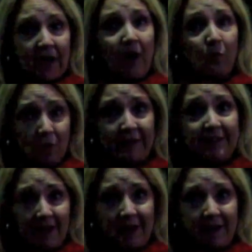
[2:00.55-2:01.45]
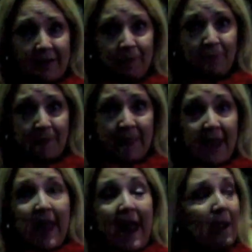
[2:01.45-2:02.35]
at one time.
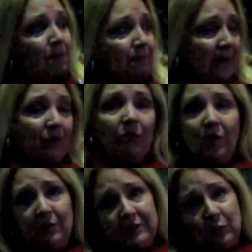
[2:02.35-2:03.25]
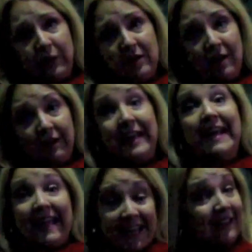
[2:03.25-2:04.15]
And miracles went on
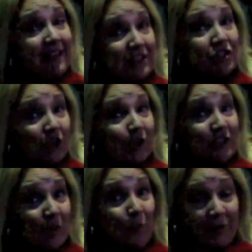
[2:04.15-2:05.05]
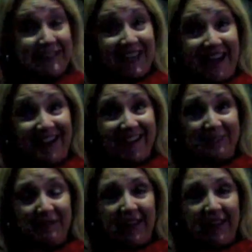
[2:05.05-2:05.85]
in this church at one time.